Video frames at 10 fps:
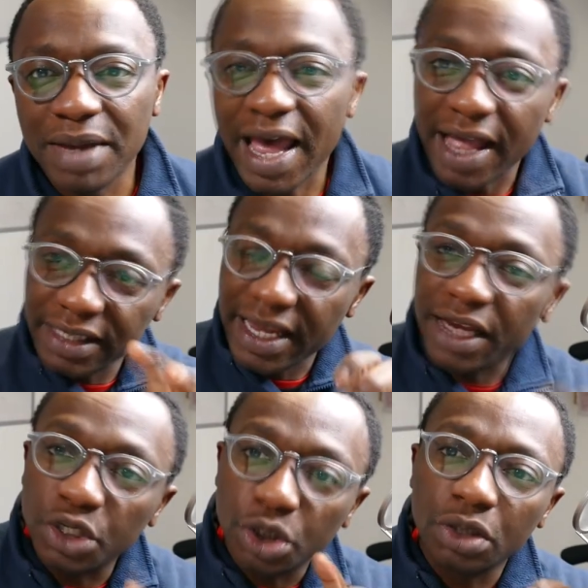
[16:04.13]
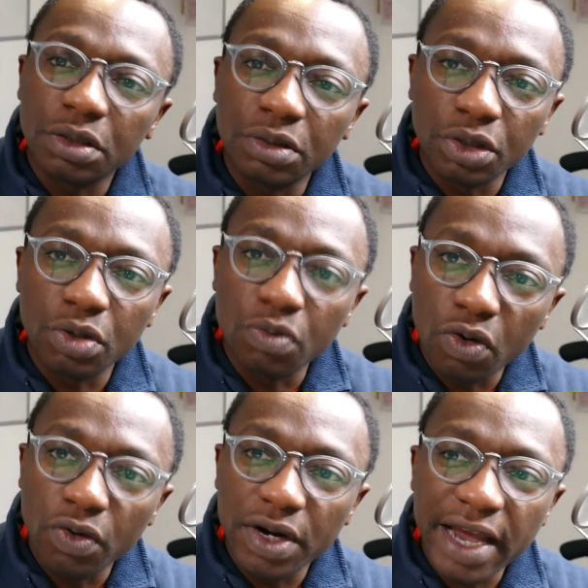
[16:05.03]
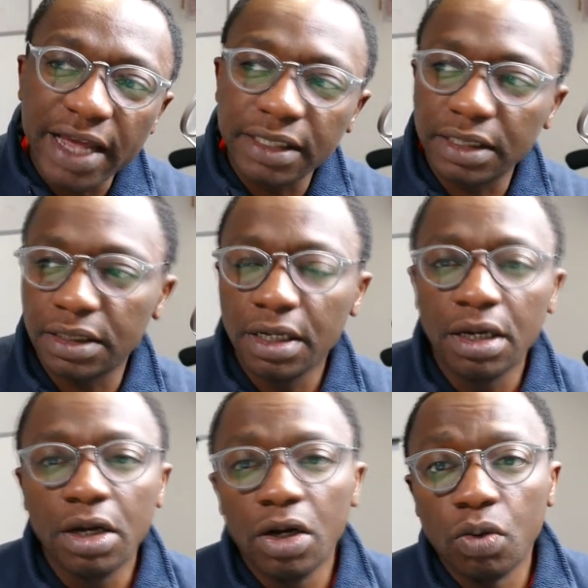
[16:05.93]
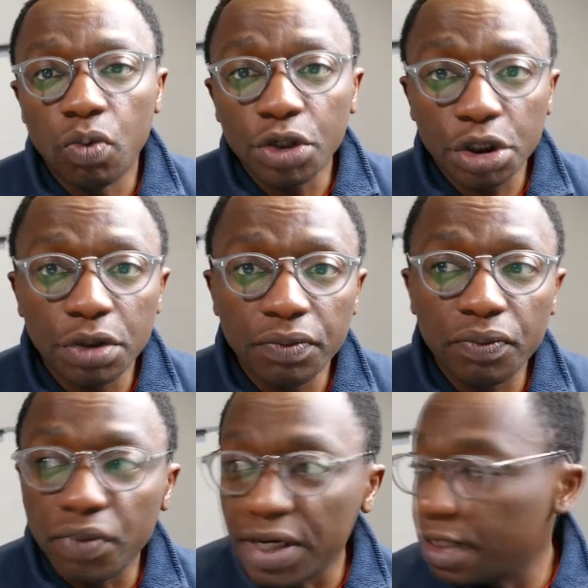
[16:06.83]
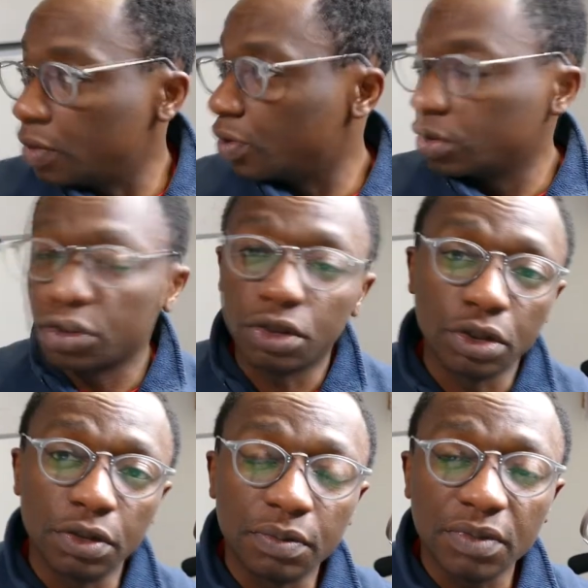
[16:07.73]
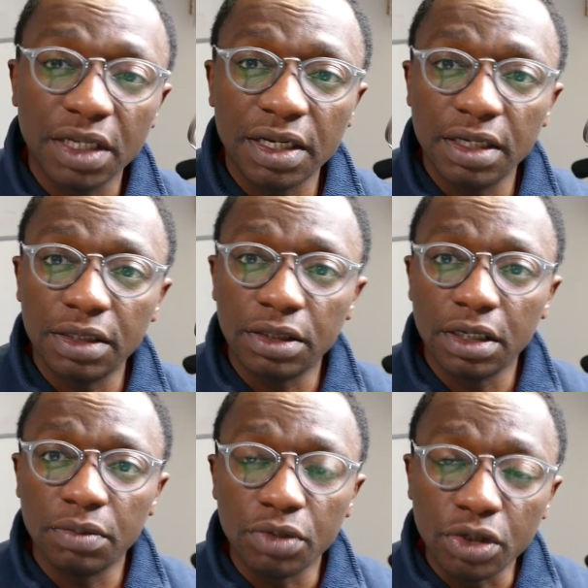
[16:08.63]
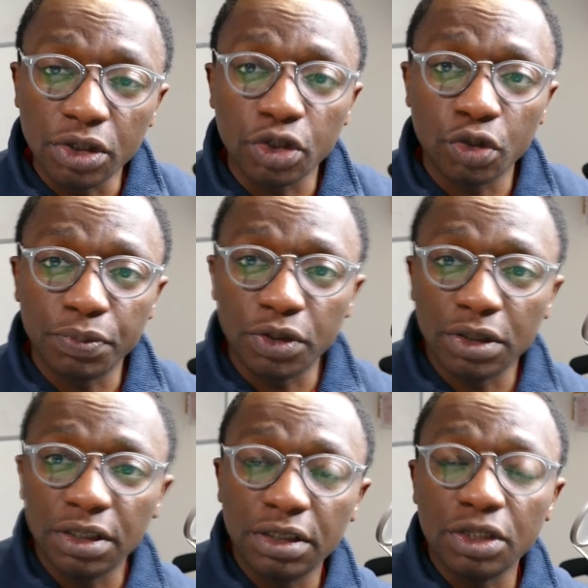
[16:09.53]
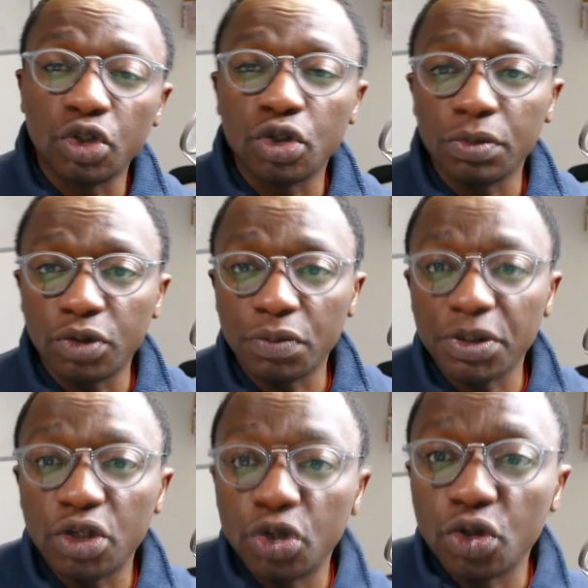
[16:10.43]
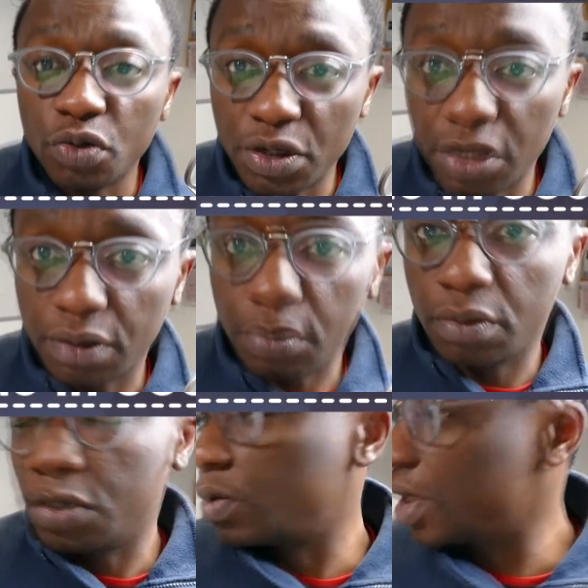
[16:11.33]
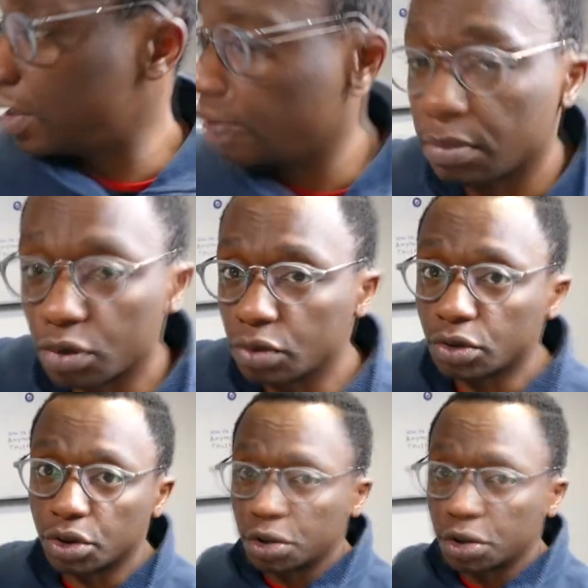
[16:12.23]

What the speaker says: attention, more or less. What you really want to do is use this opportunity to be human. Okay, I'm going to just